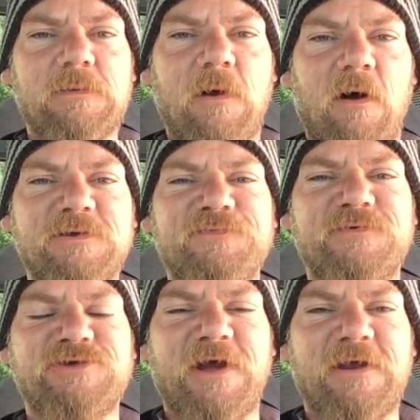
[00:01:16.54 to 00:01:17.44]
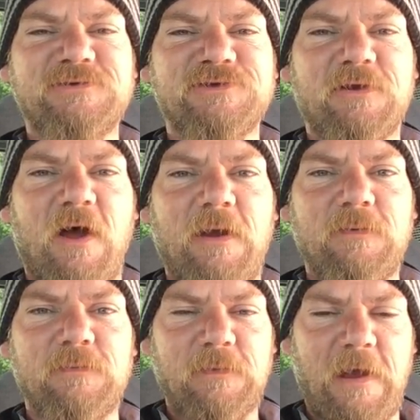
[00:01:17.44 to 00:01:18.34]
cause of a check engine light
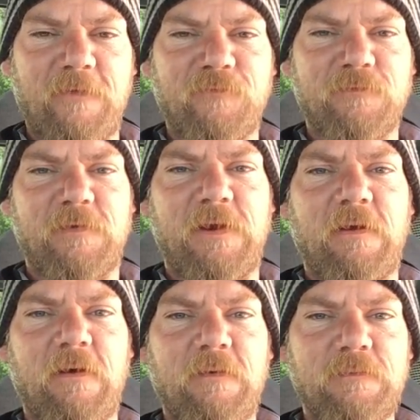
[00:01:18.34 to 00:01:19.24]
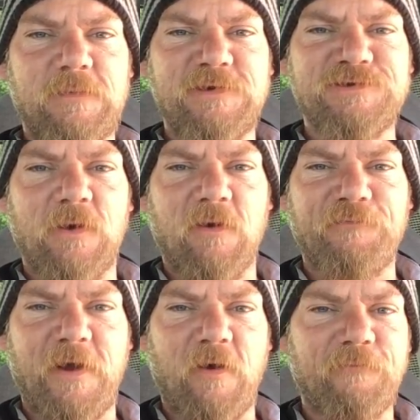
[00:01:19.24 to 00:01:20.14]
after the EGR
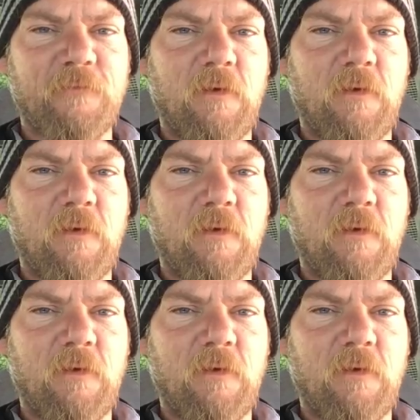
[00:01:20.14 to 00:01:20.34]
valve.